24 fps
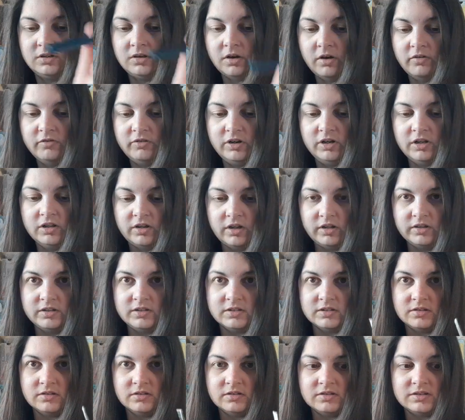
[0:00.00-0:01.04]
I really like
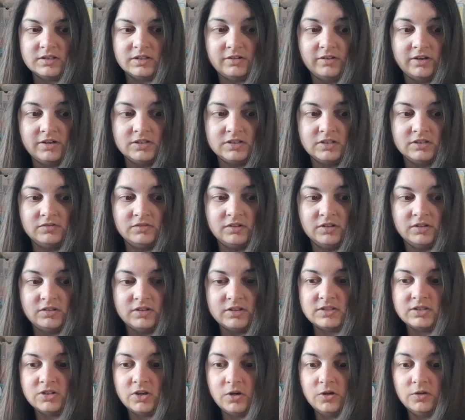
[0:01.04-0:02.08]
these hooks. They're actually really
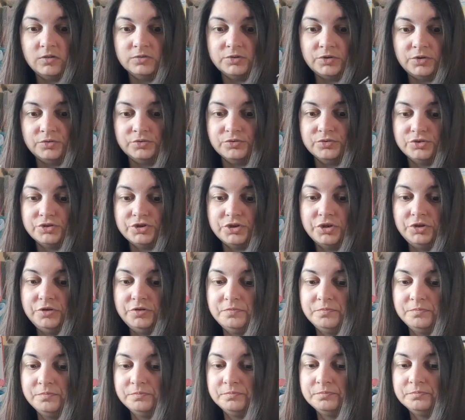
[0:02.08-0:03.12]
nice to hold on to.
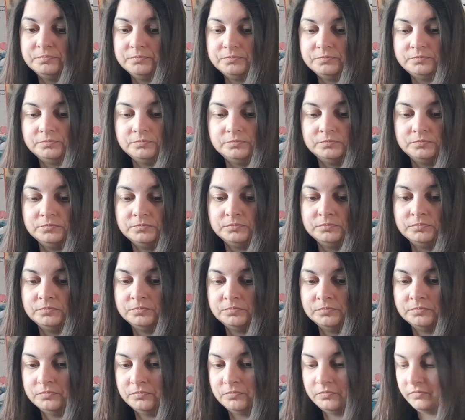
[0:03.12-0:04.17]

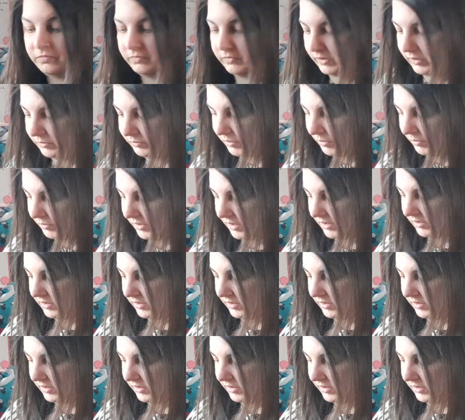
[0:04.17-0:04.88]
Put that